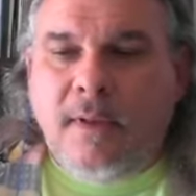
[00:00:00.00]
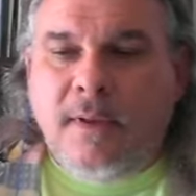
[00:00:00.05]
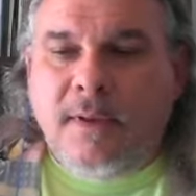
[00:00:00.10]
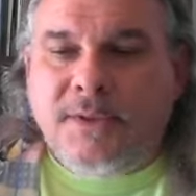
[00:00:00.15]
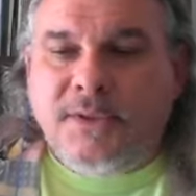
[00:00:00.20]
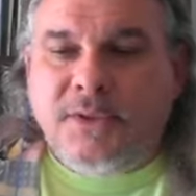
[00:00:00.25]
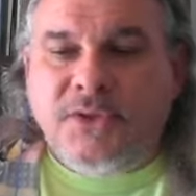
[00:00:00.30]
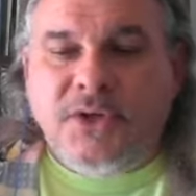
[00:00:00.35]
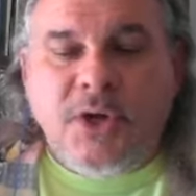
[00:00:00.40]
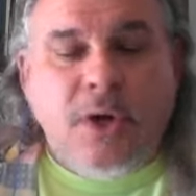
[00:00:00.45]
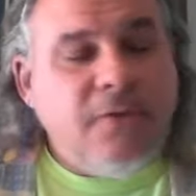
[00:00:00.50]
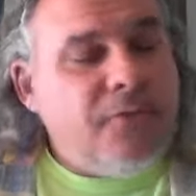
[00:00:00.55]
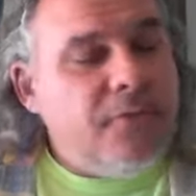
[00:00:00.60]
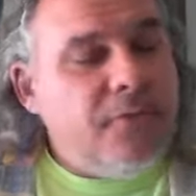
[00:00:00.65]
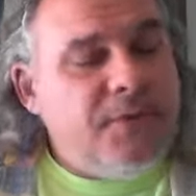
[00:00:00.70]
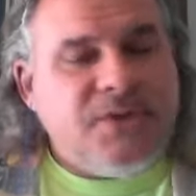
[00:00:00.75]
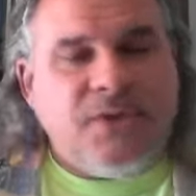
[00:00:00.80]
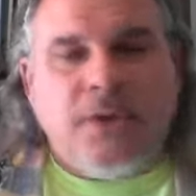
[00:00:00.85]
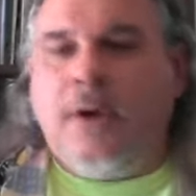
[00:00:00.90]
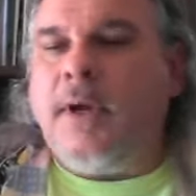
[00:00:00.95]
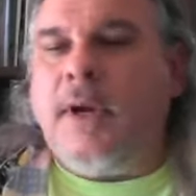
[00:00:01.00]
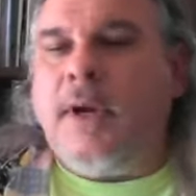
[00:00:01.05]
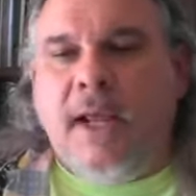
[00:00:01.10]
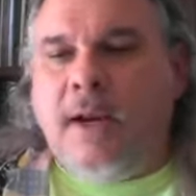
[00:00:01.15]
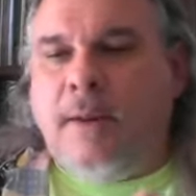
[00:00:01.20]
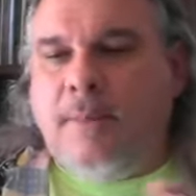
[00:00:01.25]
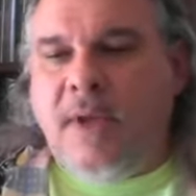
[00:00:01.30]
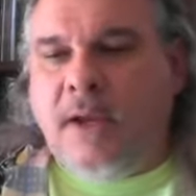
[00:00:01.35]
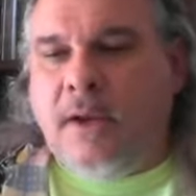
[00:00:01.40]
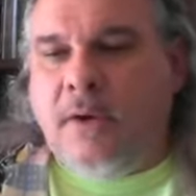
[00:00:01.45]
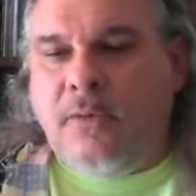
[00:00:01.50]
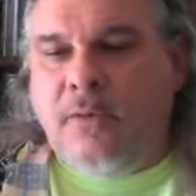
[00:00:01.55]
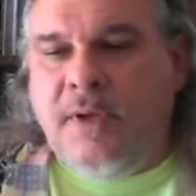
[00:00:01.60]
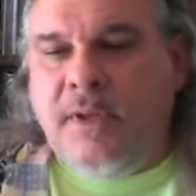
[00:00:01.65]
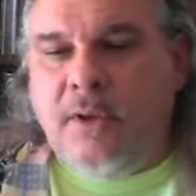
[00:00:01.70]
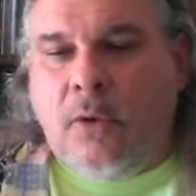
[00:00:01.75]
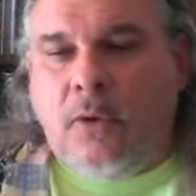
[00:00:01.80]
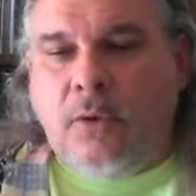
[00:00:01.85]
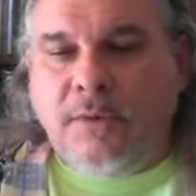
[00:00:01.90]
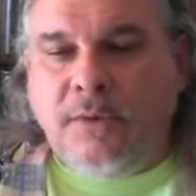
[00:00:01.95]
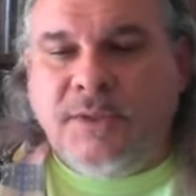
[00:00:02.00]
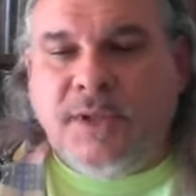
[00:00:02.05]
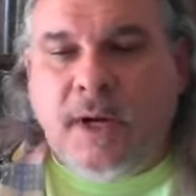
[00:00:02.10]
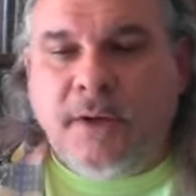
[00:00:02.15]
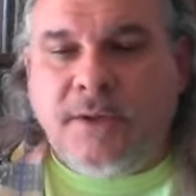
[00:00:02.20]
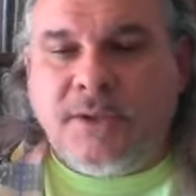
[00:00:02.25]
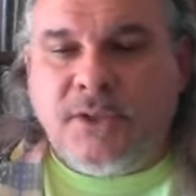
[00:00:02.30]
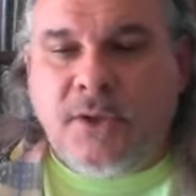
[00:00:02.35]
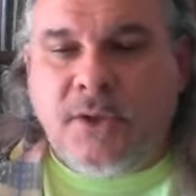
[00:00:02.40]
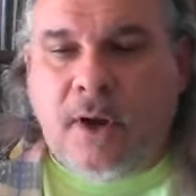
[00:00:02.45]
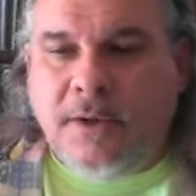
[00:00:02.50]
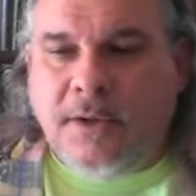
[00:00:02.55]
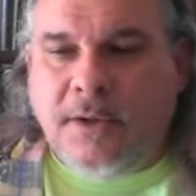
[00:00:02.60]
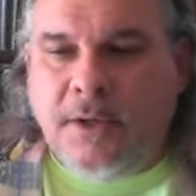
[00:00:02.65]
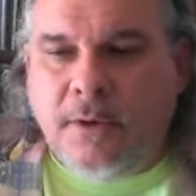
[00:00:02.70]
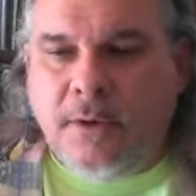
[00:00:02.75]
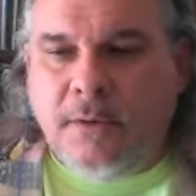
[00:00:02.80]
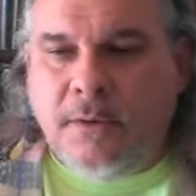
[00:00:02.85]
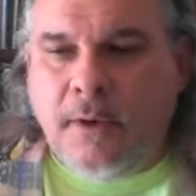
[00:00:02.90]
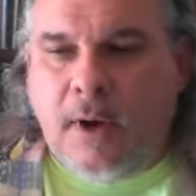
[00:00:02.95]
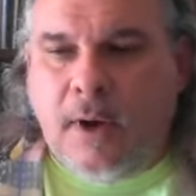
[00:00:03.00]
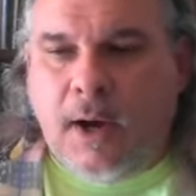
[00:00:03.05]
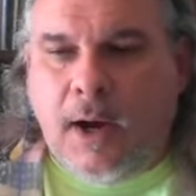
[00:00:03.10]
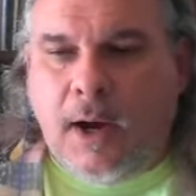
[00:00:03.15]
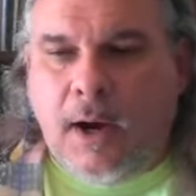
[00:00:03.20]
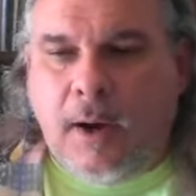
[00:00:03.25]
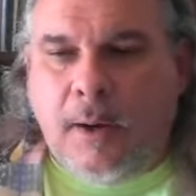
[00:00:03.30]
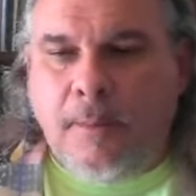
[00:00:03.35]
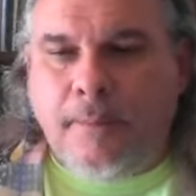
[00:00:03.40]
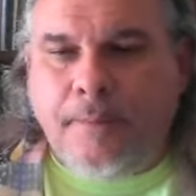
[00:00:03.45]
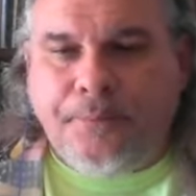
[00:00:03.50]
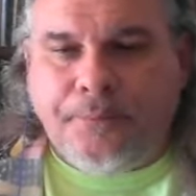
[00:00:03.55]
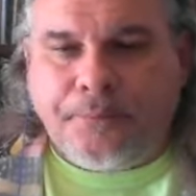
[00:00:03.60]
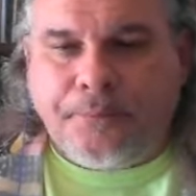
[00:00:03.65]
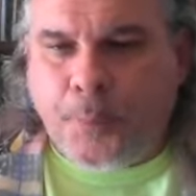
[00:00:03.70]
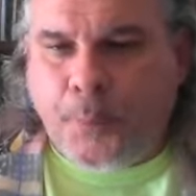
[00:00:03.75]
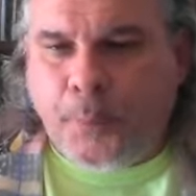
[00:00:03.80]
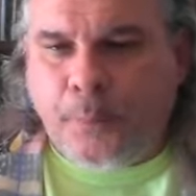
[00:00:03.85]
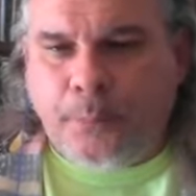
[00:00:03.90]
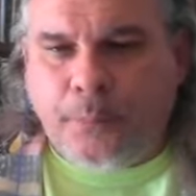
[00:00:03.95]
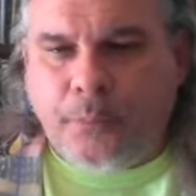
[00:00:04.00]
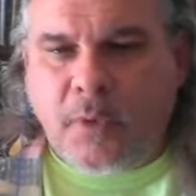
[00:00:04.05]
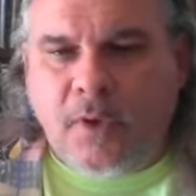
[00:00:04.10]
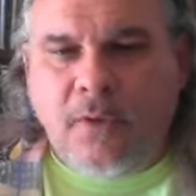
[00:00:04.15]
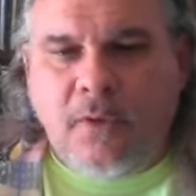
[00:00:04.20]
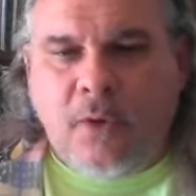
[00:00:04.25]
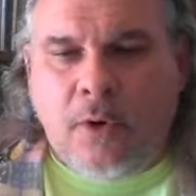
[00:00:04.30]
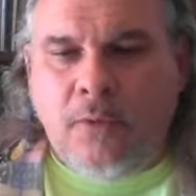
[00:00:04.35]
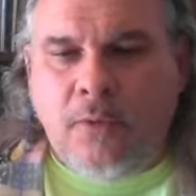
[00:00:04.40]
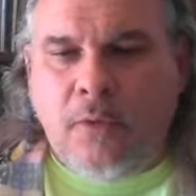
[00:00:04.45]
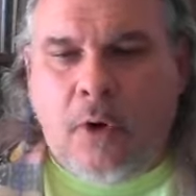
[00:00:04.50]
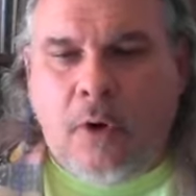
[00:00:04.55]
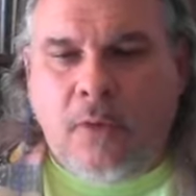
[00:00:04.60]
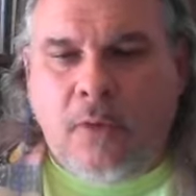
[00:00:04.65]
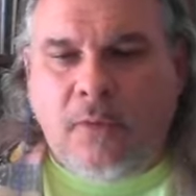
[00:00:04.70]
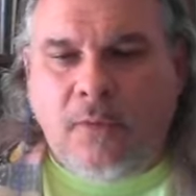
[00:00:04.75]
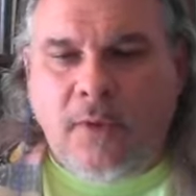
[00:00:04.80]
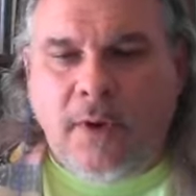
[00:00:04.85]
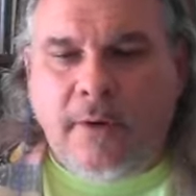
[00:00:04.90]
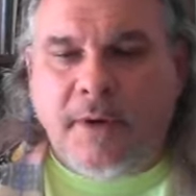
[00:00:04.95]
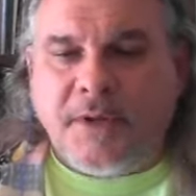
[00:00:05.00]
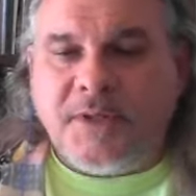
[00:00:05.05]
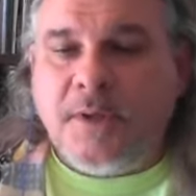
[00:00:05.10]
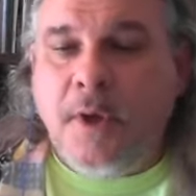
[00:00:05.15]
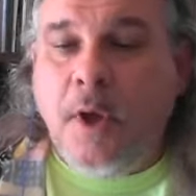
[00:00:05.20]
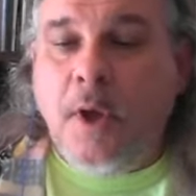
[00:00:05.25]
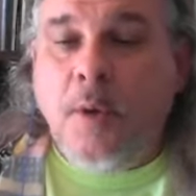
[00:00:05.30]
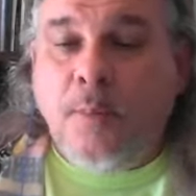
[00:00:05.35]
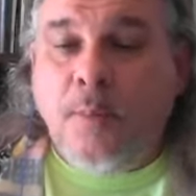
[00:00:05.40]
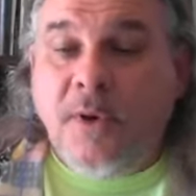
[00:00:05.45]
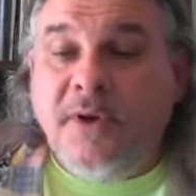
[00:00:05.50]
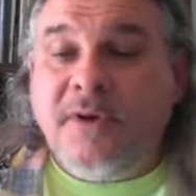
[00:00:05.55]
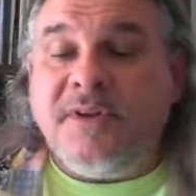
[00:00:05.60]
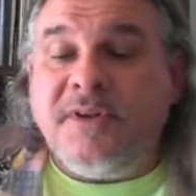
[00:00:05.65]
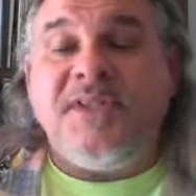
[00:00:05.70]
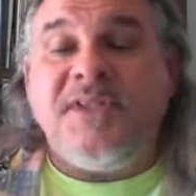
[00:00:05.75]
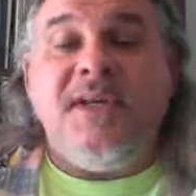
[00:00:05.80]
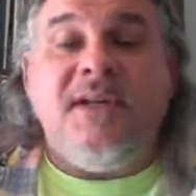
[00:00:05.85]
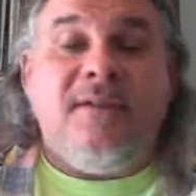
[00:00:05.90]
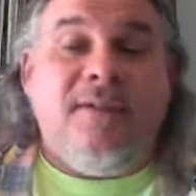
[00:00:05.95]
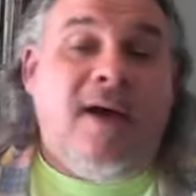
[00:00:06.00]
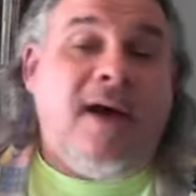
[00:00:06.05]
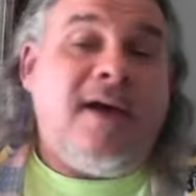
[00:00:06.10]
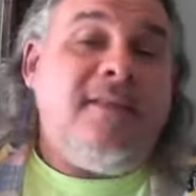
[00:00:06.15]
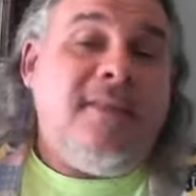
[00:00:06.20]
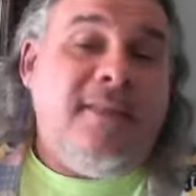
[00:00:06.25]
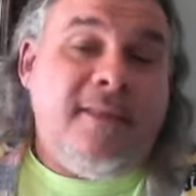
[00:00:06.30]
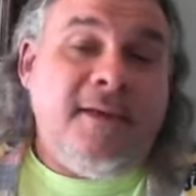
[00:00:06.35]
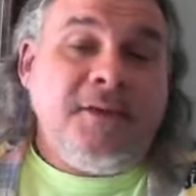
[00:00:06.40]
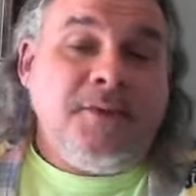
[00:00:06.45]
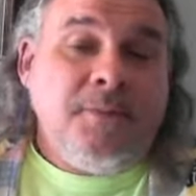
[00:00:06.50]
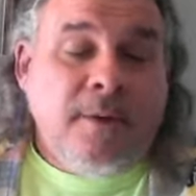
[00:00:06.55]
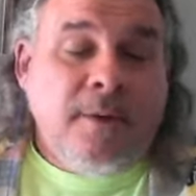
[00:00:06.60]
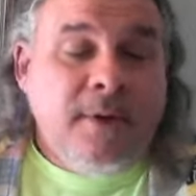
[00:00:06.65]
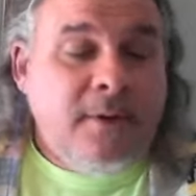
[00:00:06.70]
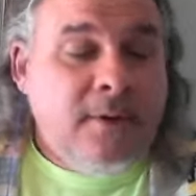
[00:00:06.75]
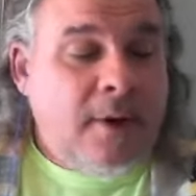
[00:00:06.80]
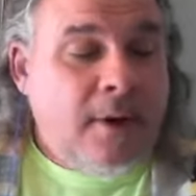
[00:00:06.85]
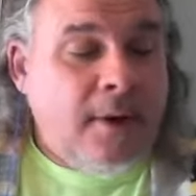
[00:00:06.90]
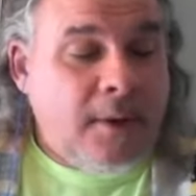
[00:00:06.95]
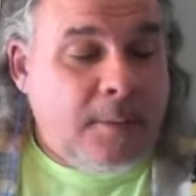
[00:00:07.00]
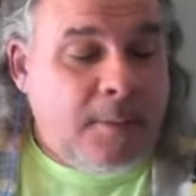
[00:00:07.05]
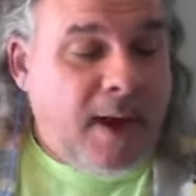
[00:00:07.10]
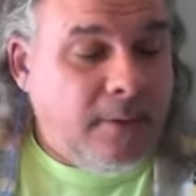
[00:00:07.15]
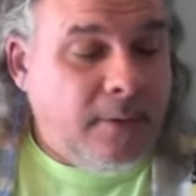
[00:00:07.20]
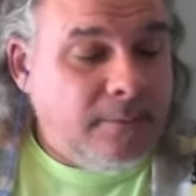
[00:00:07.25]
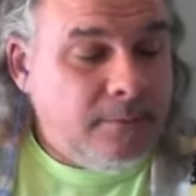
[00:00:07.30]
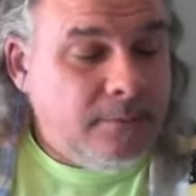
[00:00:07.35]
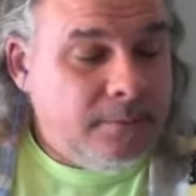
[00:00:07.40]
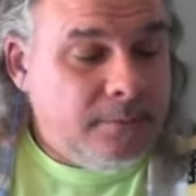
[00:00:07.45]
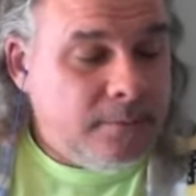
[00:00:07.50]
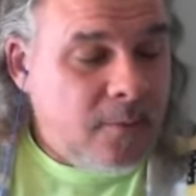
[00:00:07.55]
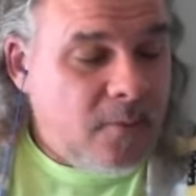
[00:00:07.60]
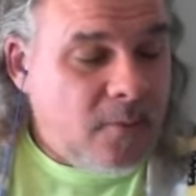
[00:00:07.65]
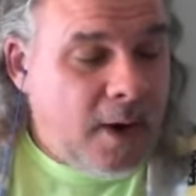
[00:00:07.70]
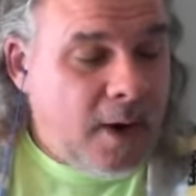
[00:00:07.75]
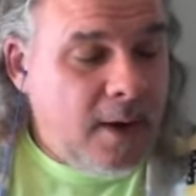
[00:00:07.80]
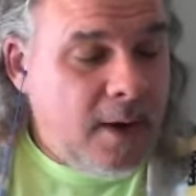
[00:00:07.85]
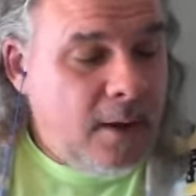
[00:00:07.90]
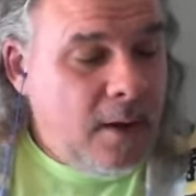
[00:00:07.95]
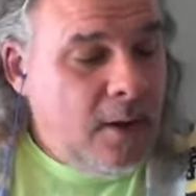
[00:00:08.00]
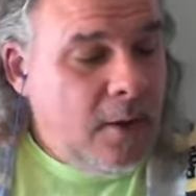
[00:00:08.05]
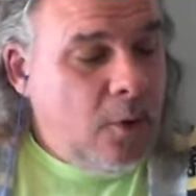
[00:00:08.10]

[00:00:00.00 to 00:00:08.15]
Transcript: So as you go through the song, and again, I'm not going to read the whole entire song to you, all the lyrics, but you're going to see a lot of the things we already talked about, right?